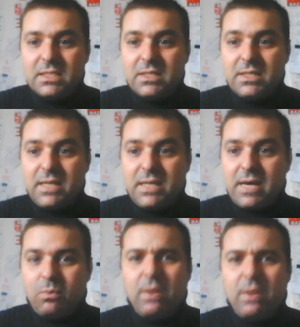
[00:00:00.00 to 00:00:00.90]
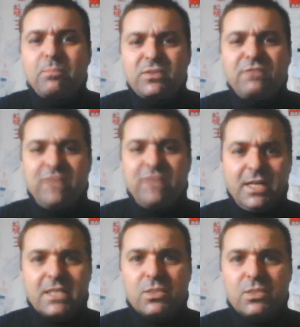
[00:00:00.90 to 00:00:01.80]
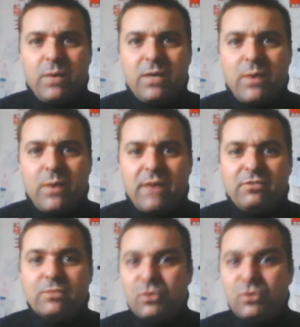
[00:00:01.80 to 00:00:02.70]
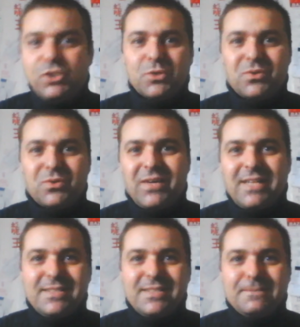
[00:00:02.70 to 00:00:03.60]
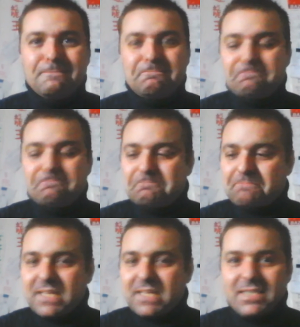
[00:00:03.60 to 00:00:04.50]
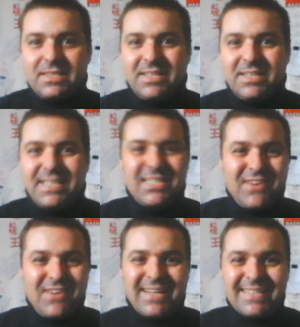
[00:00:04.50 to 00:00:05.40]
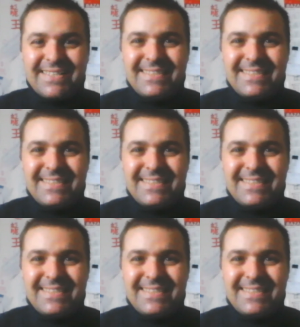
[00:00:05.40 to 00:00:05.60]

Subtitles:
Yeah, why put the Phoenix when you have the Mushu, right? The little dragon.